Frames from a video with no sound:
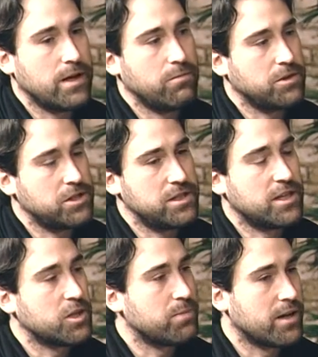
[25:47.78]
which is the
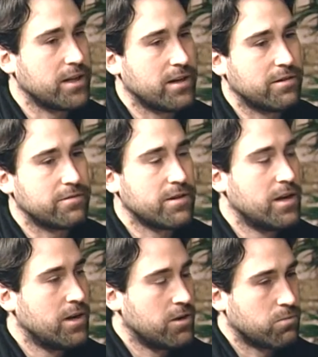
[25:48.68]
underbelly of
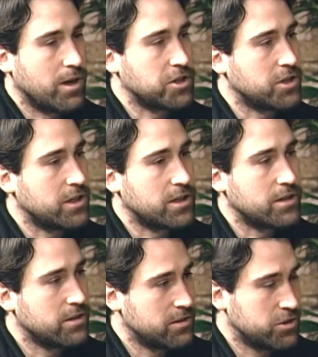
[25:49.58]
Russia,
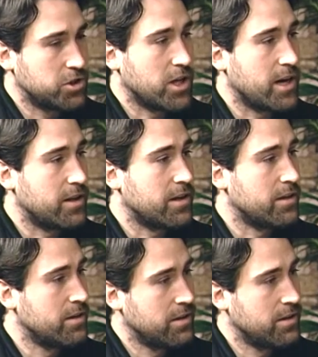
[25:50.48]
China,